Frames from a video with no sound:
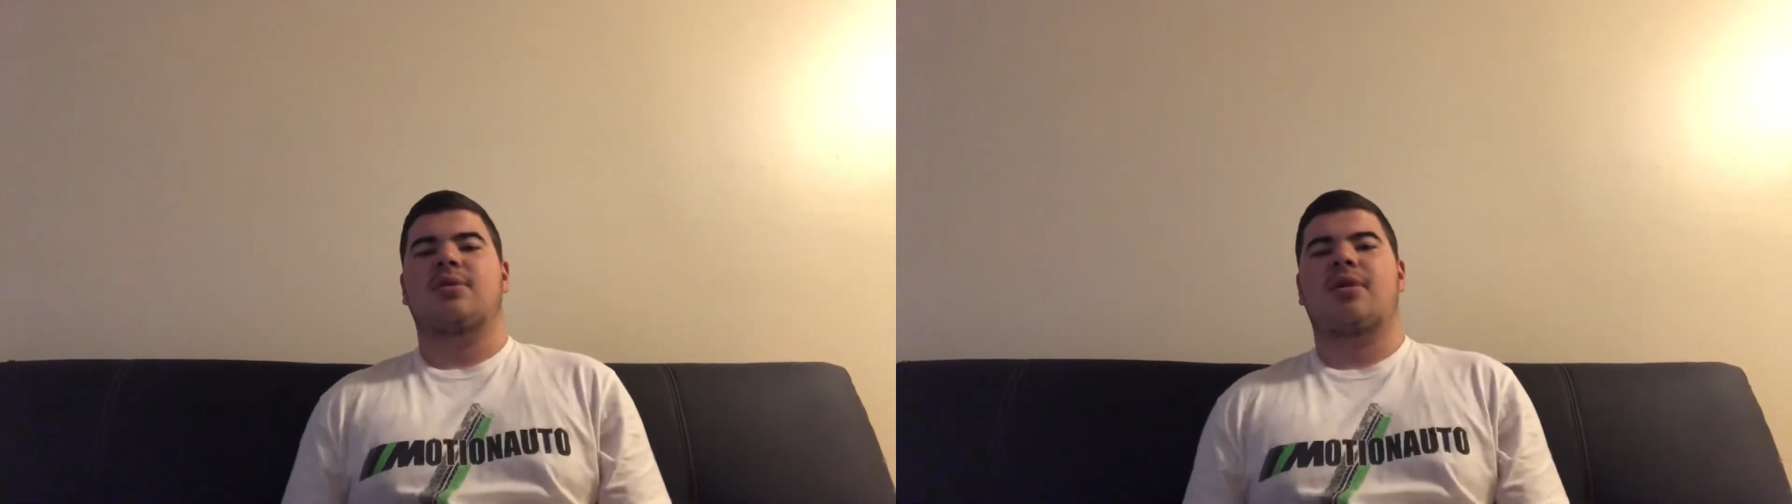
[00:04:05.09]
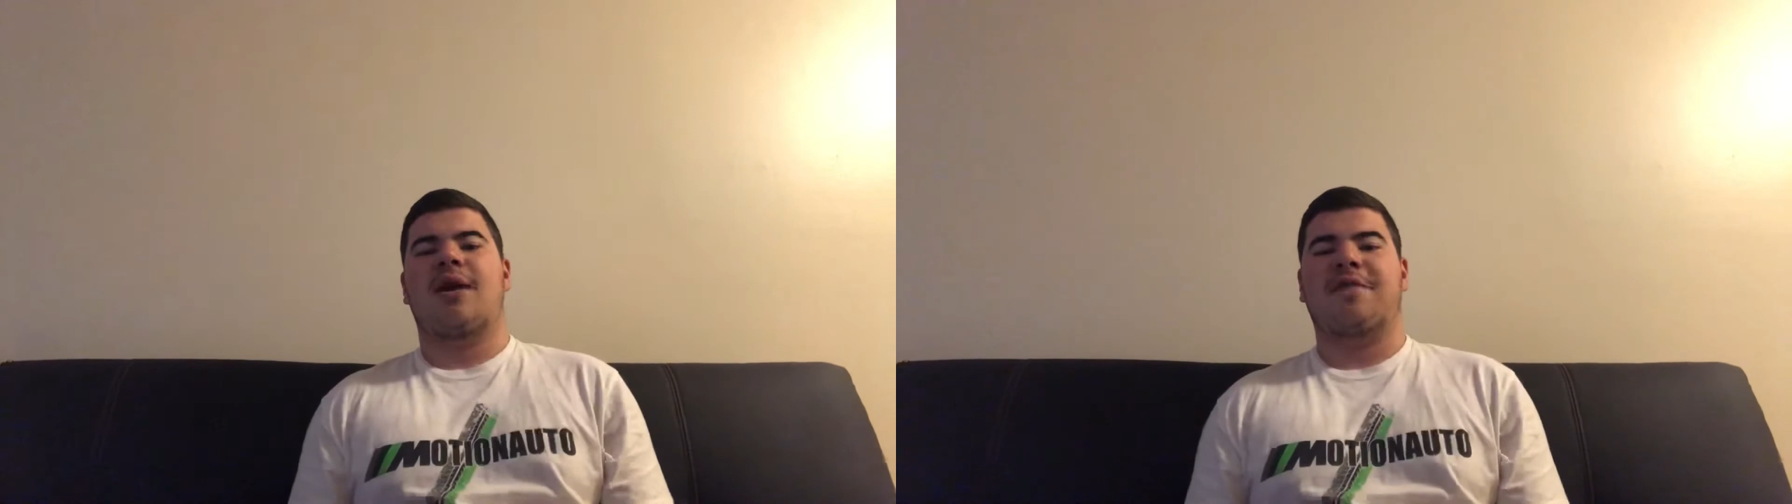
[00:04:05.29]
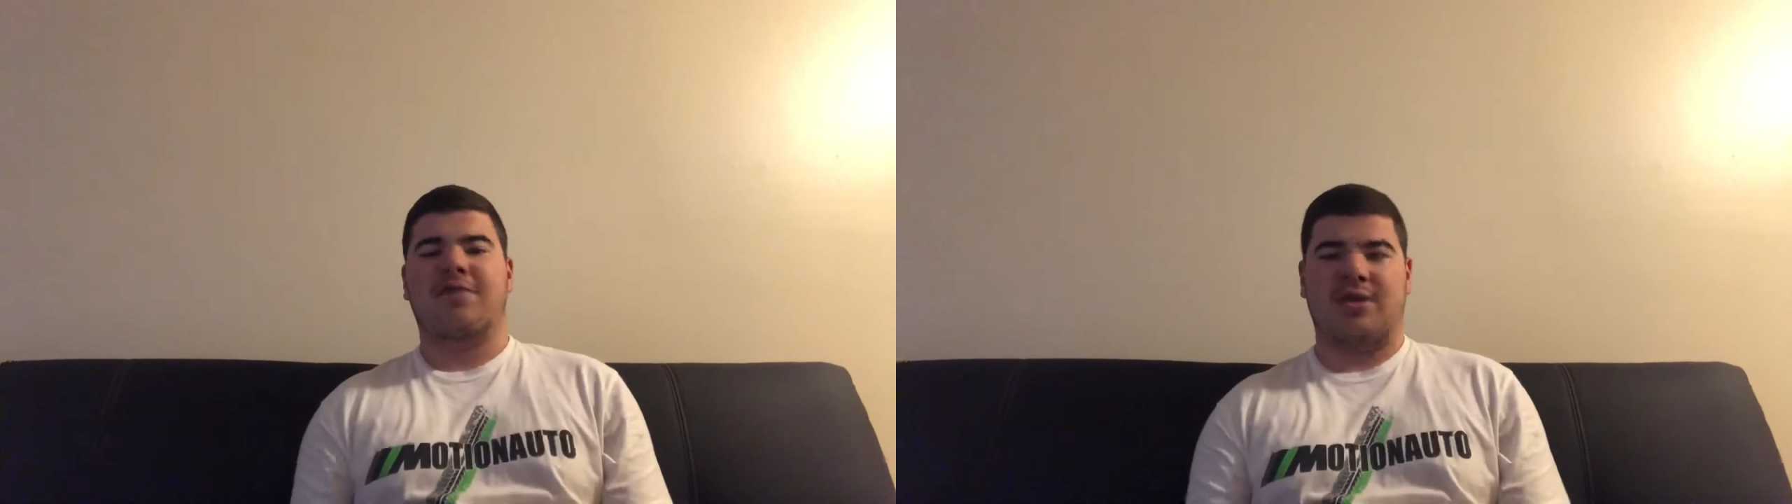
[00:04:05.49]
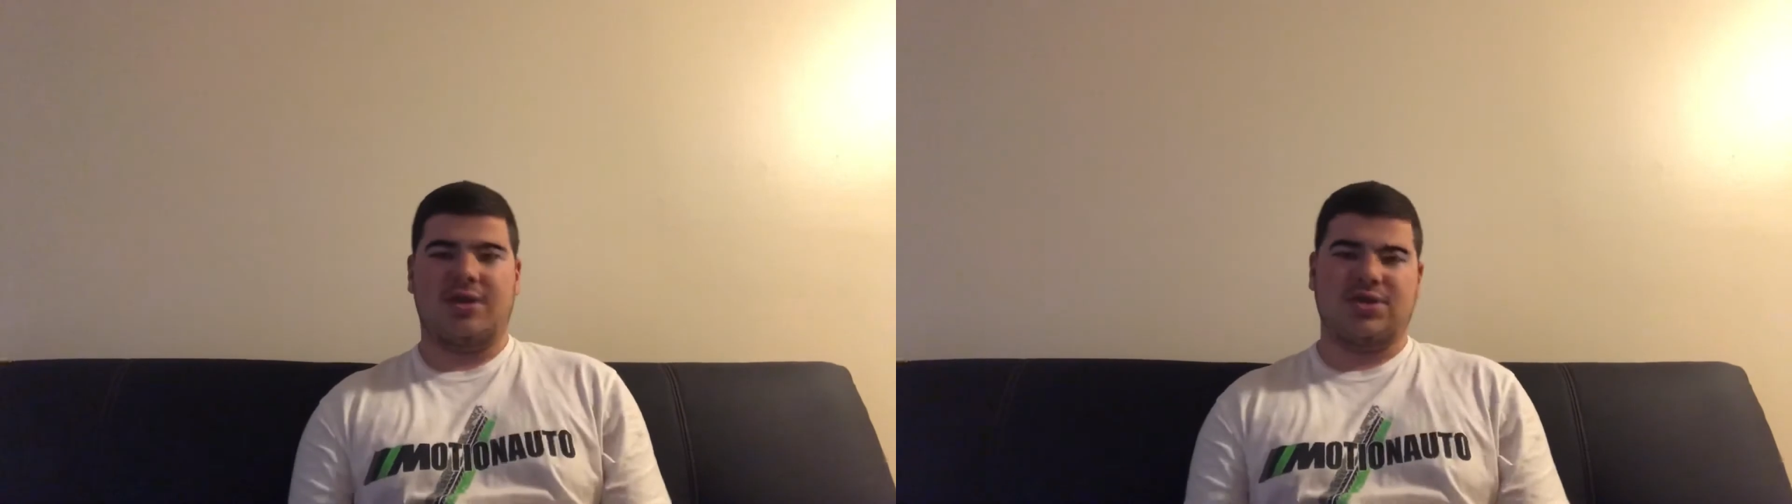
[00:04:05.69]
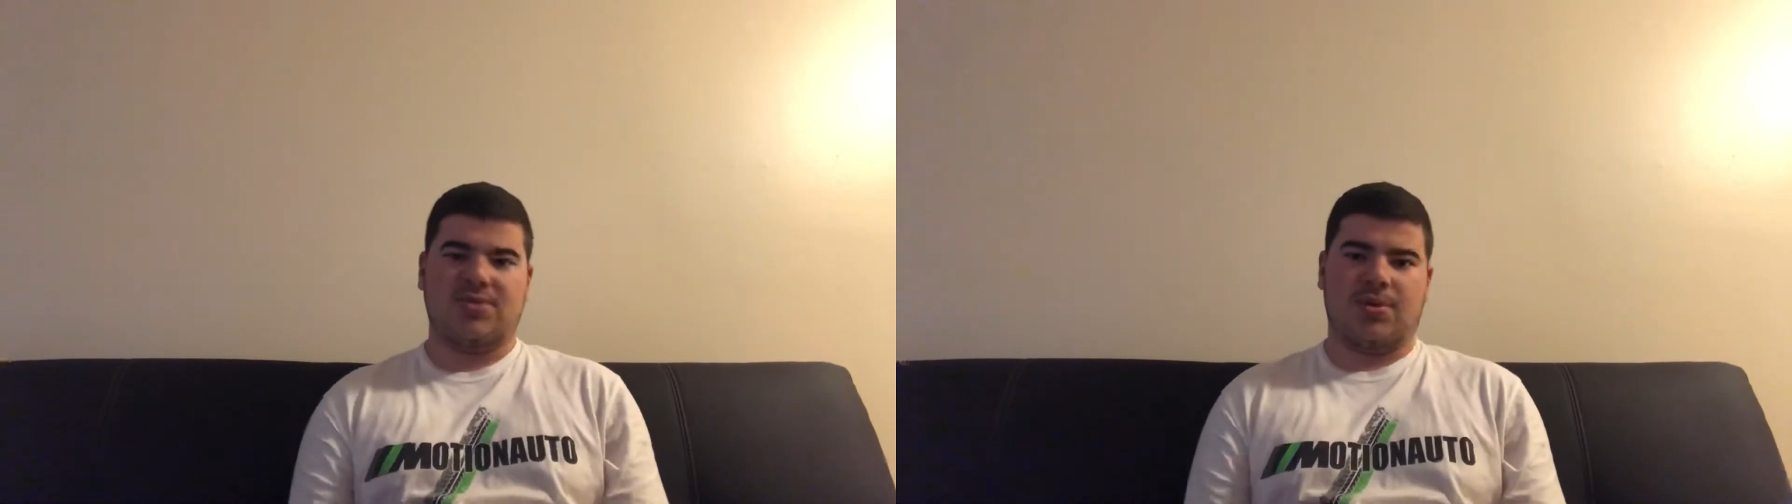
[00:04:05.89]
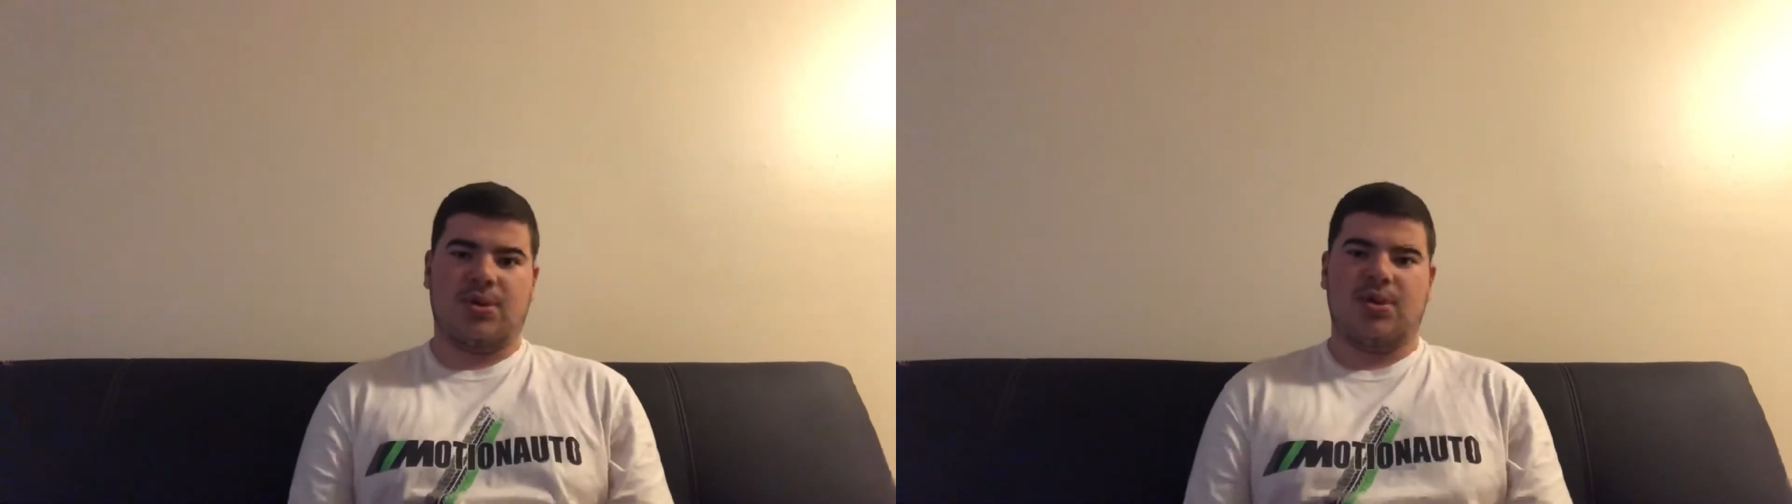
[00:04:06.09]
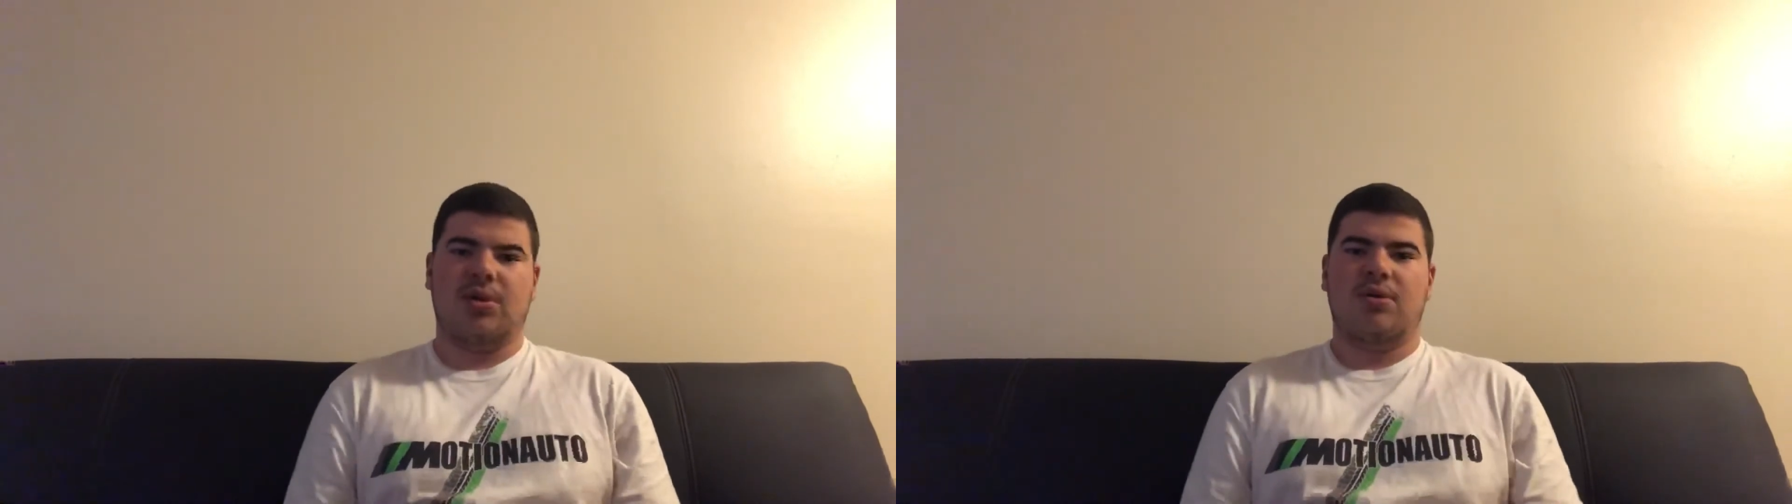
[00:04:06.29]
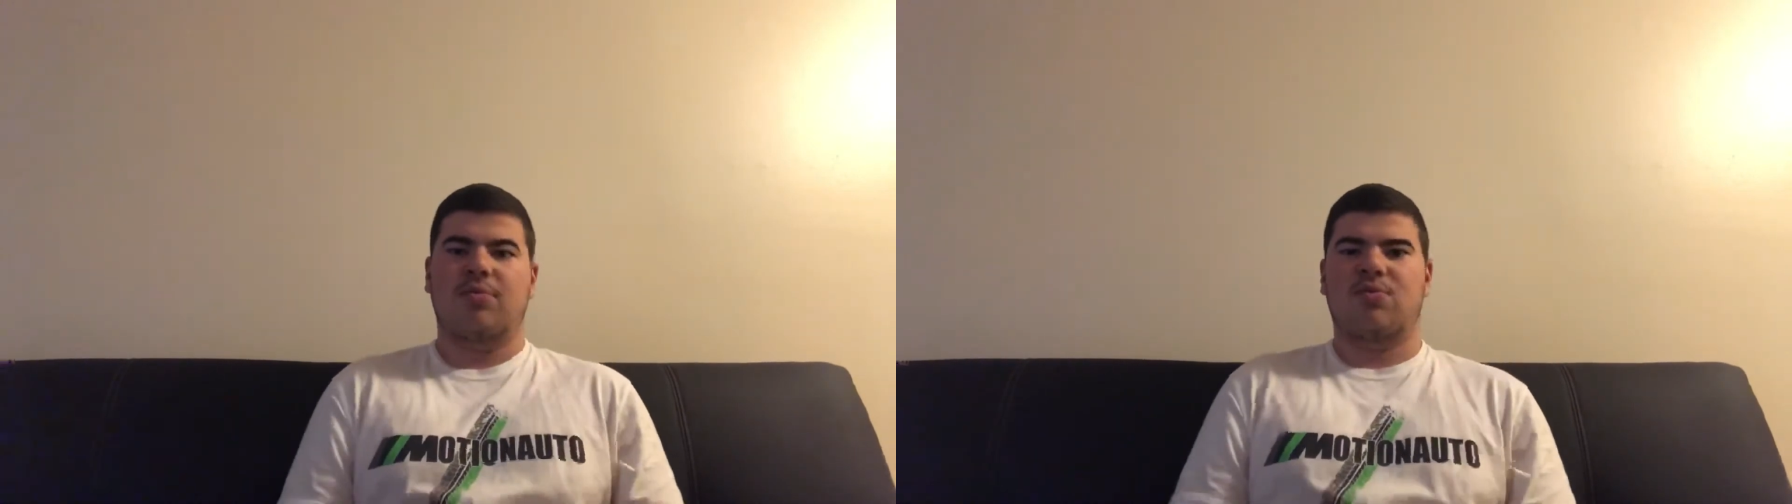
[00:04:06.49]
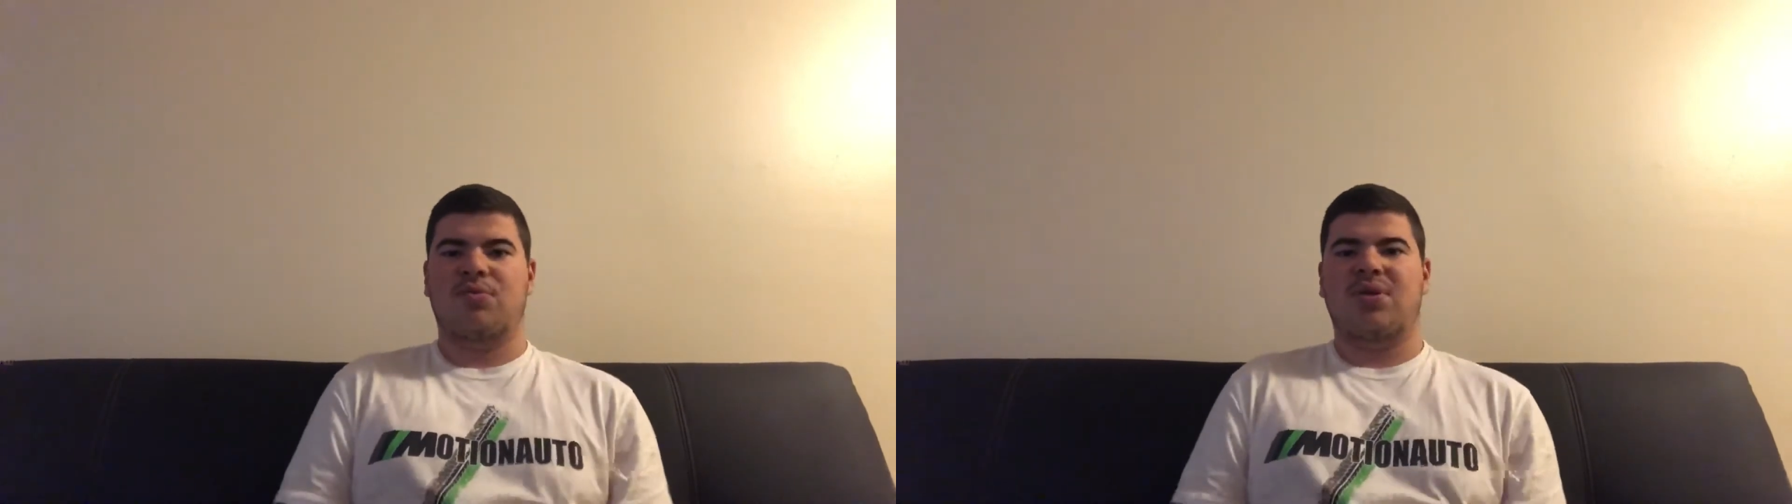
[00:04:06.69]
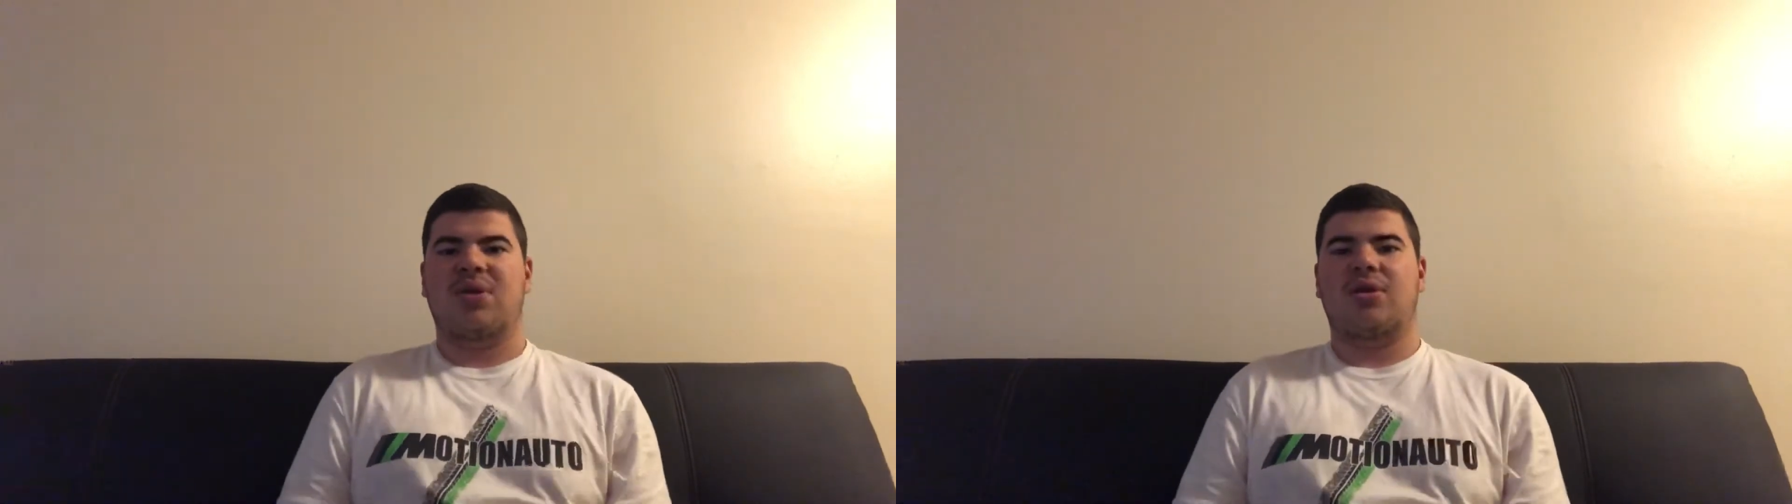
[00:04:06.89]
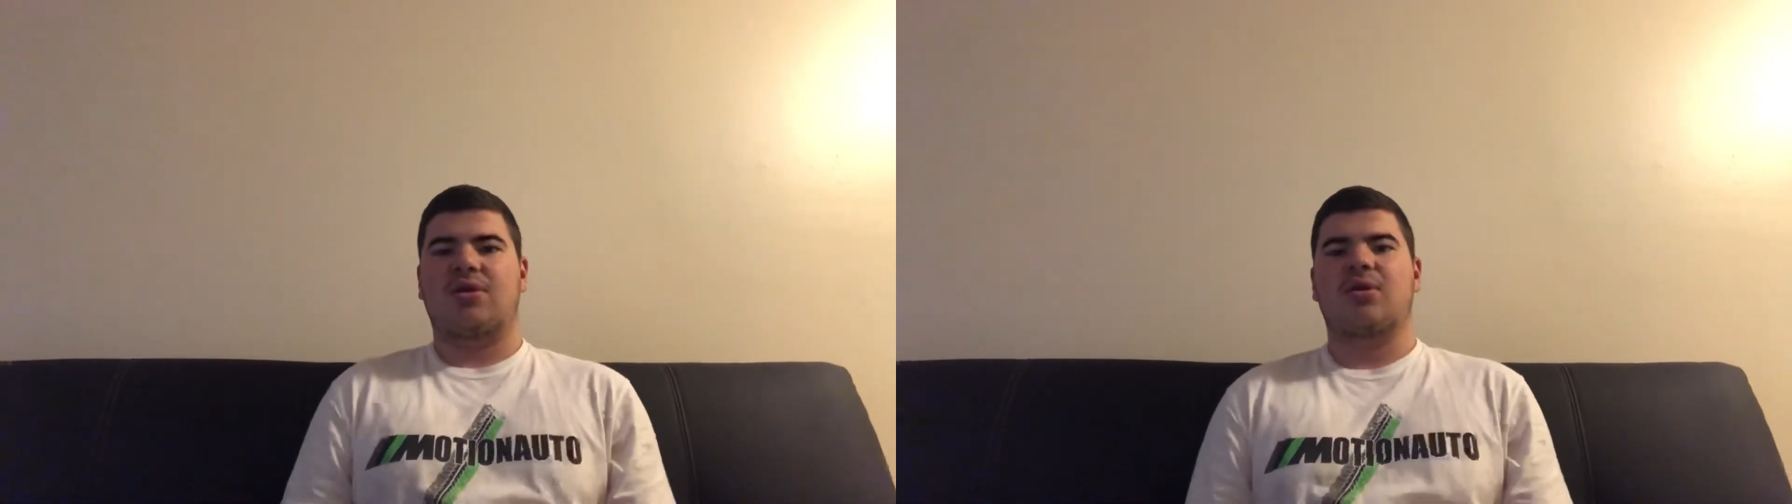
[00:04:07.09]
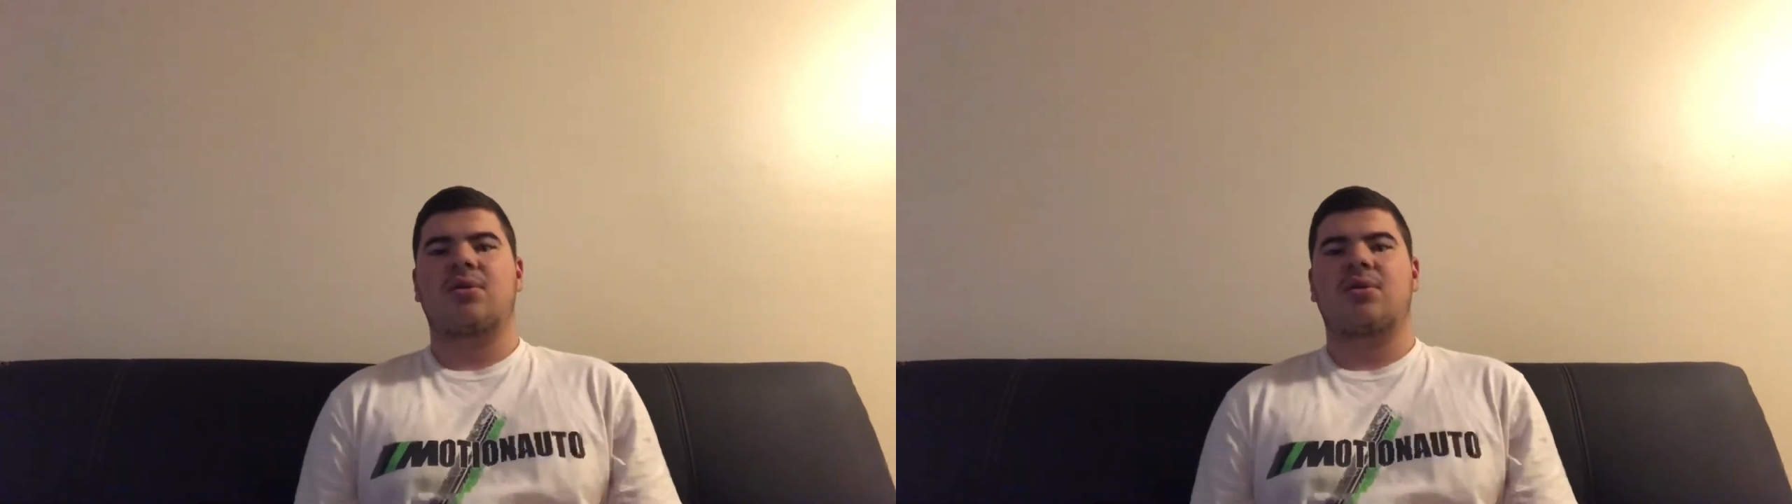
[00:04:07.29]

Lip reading: after this one will be